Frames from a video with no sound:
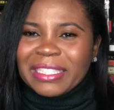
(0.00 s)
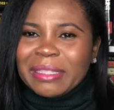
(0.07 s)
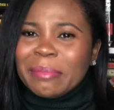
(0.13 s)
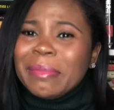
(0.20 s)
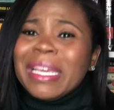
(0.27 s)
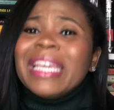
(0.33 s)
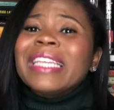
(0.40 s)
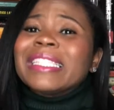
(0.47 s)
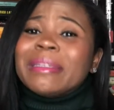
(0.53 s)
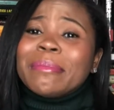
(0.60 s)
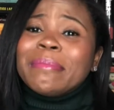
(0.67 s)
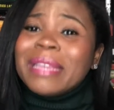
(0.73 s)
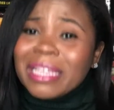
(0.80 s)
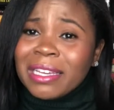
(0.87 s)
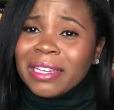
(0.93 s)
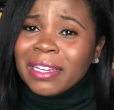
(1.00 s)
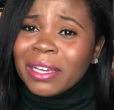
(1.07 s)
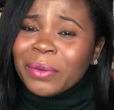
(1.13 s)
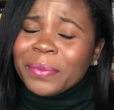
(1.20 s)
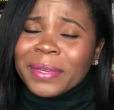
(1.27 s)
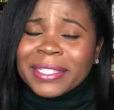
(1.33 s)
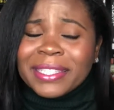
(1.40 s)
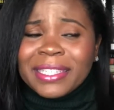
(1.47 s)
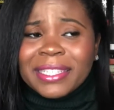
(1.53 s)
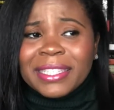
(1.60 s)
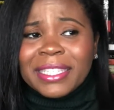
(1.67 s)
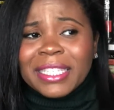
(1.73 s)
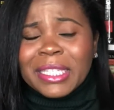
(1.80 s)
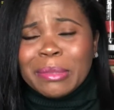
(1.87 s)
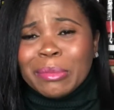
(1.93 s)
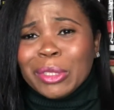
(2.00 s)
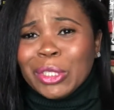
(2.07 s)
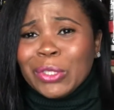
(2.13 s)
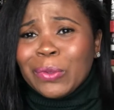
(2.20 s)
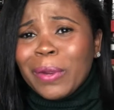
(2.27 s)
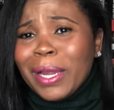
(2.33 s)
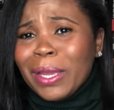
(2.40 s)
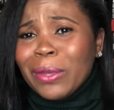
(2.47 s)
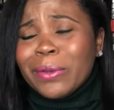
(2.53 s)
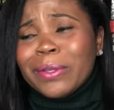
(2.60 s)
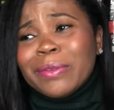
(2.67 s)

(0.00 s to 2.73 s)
to me, it wasn't a sense of betrayal.